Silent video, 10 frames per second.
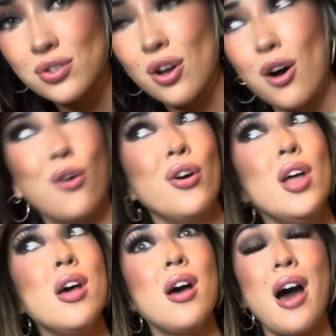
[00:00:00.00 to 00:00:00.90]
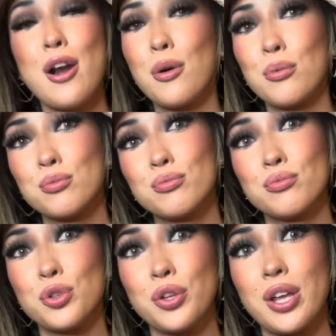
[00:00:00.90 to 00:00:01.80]
So I don't
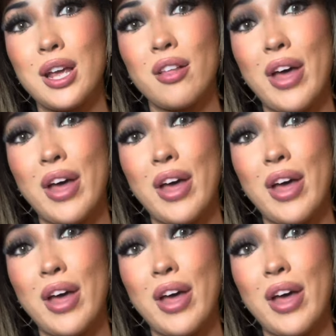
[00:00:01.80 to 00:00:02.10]
really